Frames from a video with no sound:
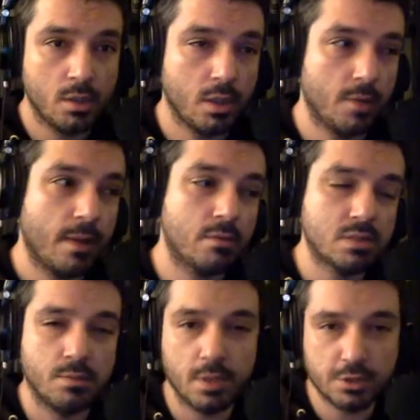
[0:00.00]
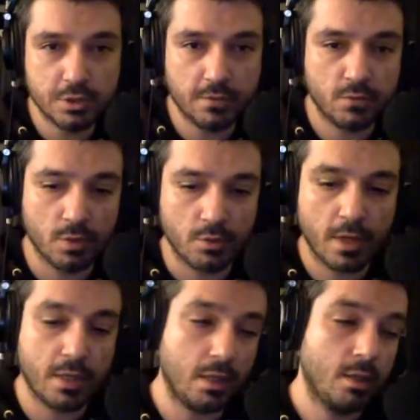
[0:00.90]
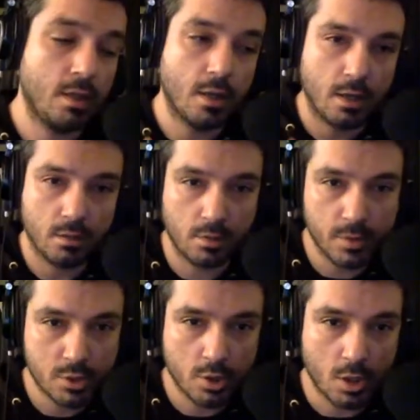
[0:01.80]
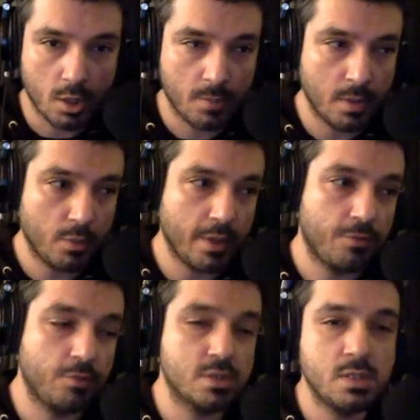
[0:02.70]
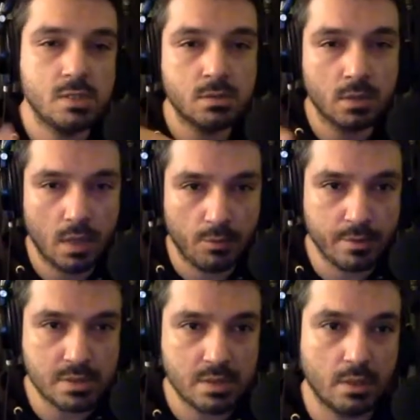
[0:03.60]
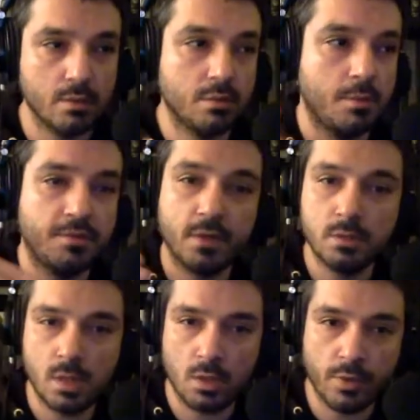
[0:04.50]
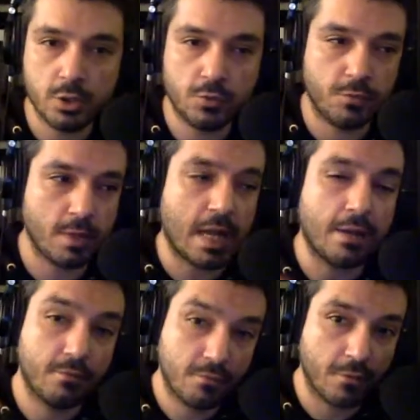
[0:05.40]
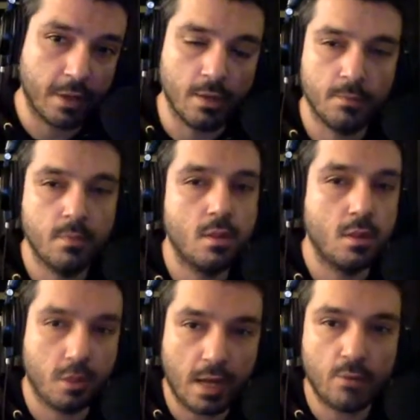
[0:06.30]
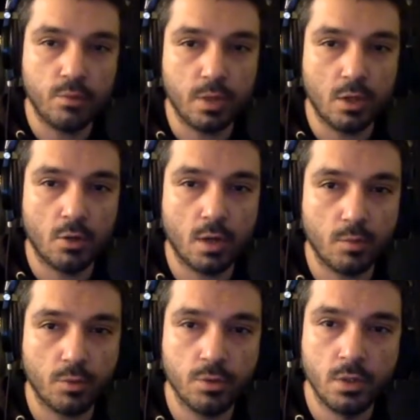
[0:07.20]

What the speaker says: That was the big shift with Grady. He got a little bit stronger midway through the season. Can we see a little bit of a continuation for him? That would be incredible.